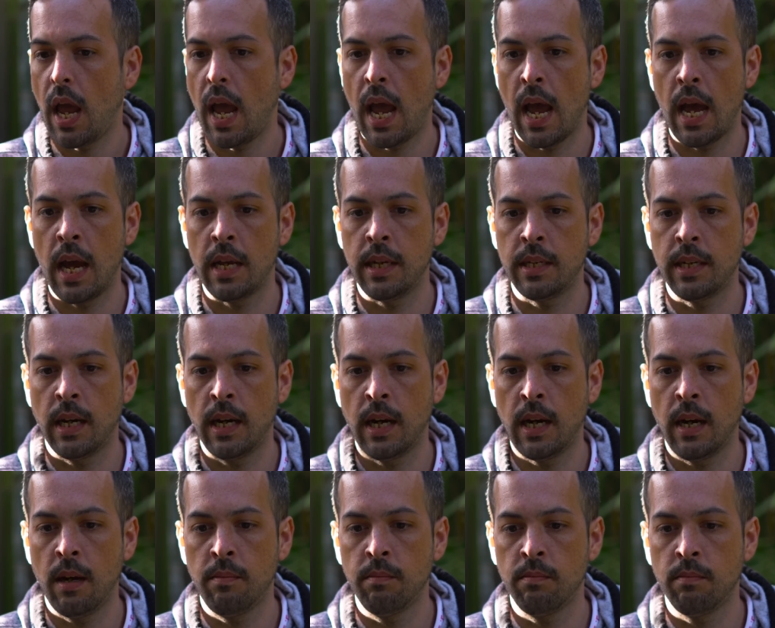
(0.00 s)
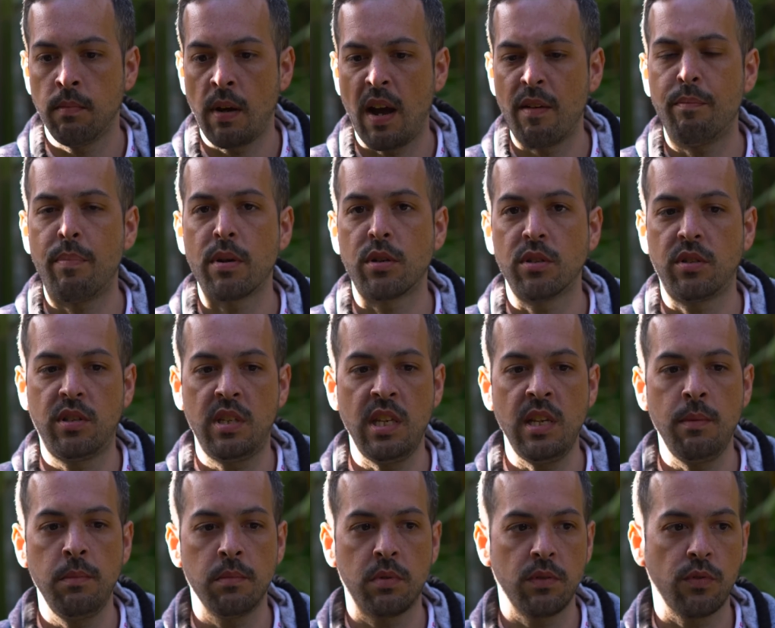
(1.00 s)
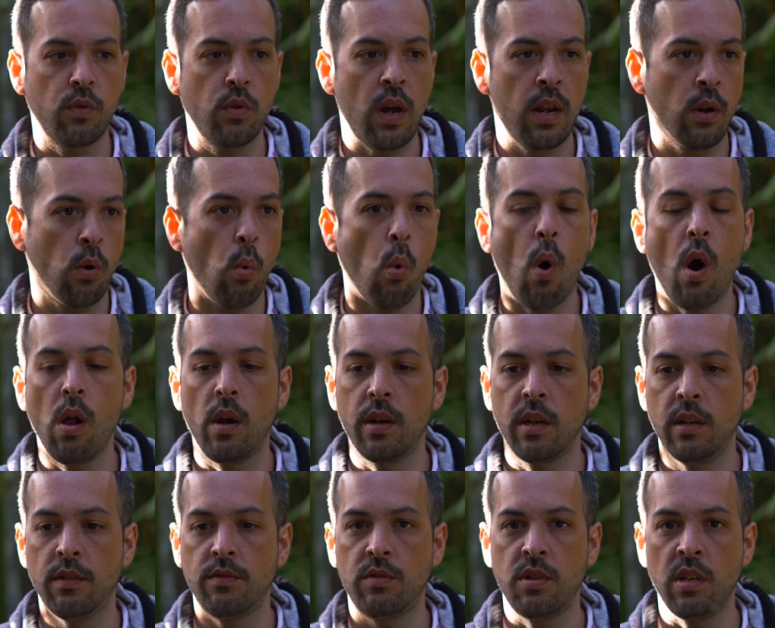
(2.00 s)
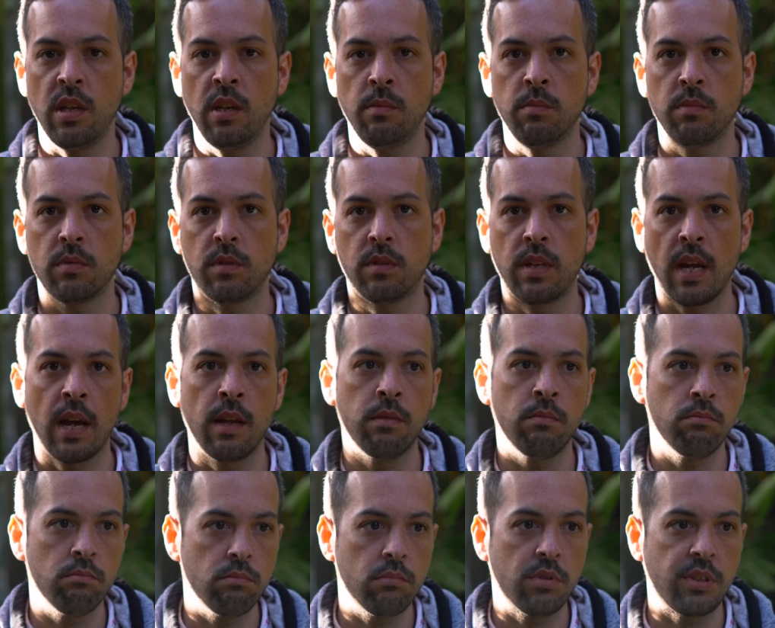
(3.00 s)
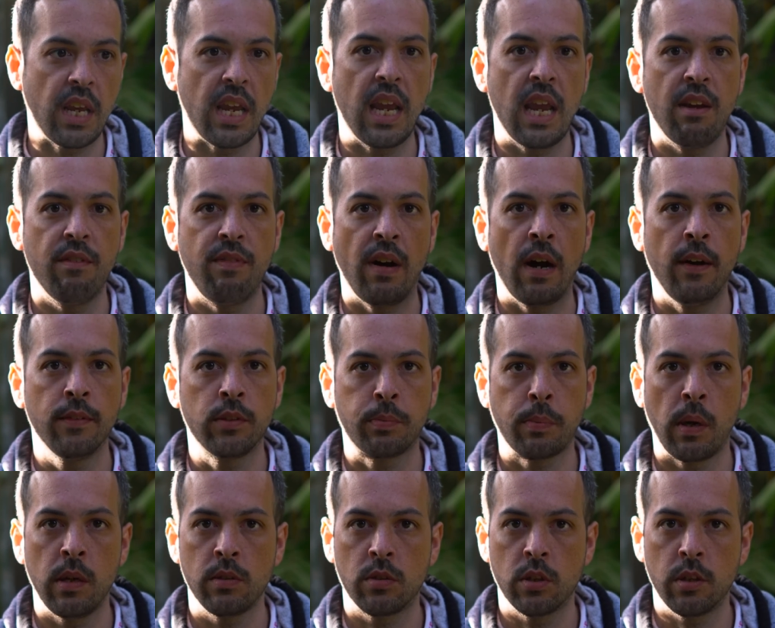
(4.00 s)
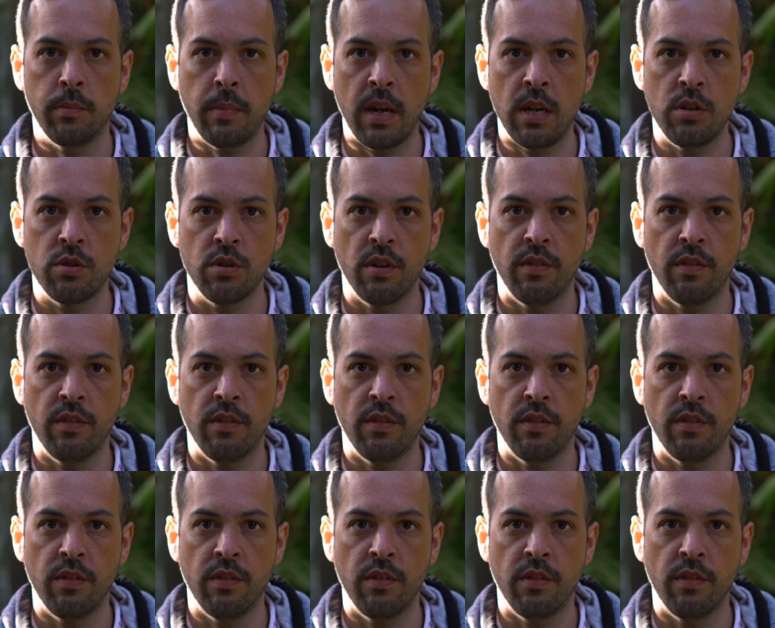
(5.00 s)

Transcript: and have better teams and quality of teams than, say, a Valve-sponsored major